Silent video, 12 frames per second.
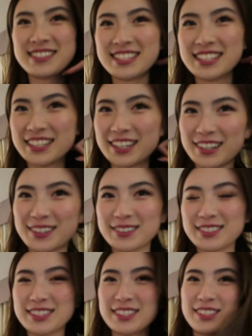to
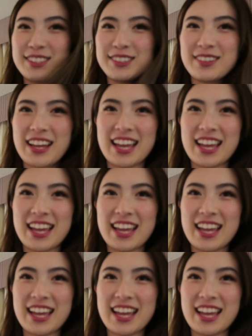go to